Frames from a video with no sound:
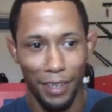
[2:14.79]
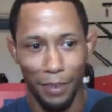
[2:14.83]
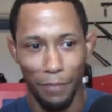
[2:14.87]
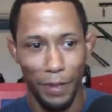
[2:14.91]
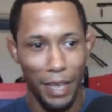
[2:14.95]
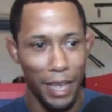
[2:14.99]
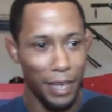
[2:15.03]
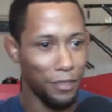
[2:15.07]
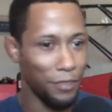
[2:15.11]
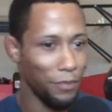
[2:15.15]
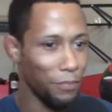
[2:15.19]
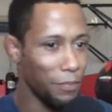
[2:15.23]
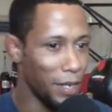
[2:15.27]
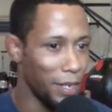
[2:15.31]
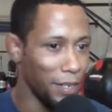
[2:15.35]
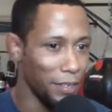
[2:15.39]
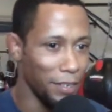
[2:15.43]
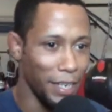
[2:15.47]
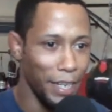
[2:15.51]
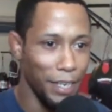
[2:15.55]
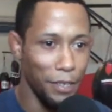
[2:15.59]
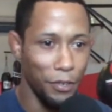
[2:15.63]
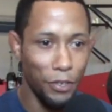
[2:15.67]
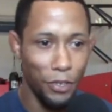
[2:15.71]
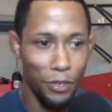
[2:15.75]
Back to back,
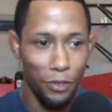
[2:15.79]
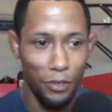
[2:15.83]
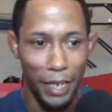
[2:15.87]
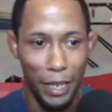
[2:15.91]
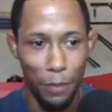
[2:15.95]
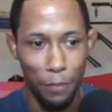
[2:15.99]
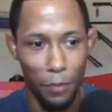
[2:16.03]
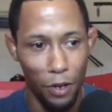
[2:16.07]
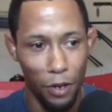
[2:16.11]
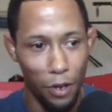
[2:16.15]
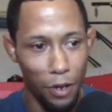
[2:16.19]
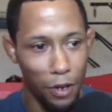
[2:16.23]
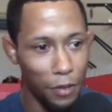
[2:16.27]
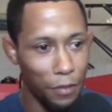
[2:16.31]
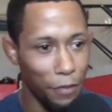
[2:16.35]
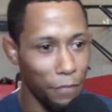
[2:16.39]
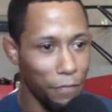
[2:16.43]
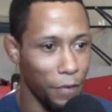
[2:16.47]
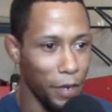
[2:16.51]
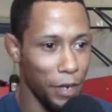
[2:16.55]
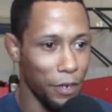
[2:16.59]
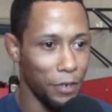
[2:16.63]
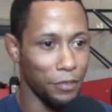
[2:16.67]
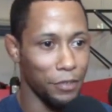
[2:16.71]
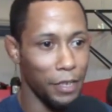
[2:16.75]
name, you could name all the
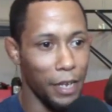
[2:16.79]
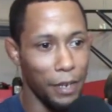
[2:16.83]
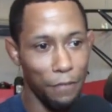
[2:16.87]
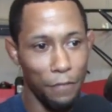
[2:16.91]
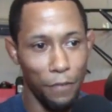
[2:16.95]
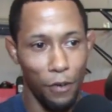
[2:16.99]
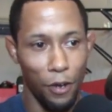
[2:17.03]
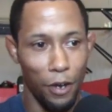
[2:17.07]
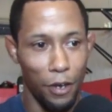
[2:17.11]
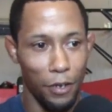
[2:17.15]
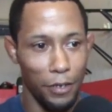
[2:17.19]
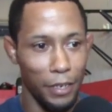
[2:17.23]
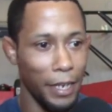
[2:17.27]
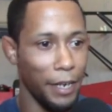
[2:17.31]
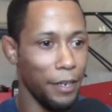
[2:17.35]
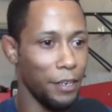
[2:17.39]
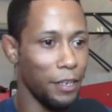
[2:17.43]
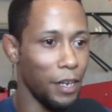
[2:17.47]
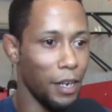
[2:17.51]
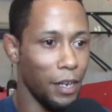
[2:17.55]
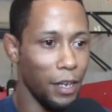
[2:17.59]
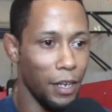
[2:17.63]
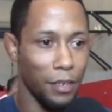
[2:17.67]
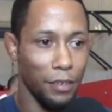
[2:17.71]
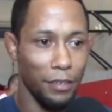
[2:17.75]
fighters I fought. They're
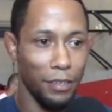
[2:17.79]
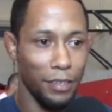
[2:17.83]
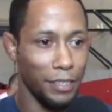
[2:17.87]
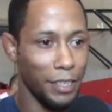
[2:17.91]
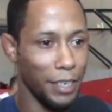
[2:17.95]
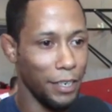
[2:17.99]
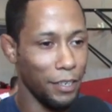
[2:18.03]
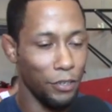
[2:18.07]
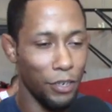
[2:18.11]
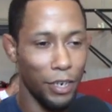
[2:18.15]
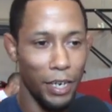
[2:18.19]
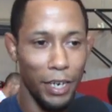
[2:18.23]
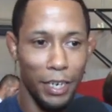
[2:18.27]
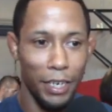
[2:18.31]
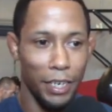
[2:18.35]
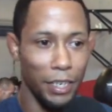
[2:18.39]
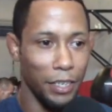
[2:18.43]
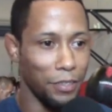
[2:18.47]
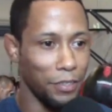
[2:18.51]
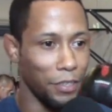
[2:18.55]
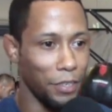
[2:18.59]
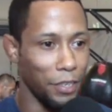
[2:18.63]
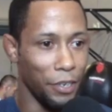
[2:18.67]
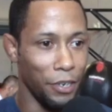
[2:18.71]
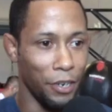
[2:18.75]
not, they're not
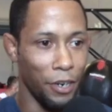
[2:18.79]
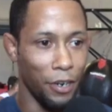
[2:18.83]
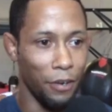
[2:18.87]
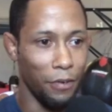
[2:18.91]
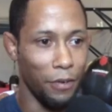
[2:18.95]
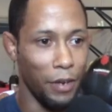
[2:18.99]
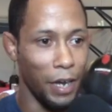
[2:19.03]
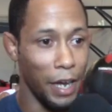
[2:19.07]
easy, you know.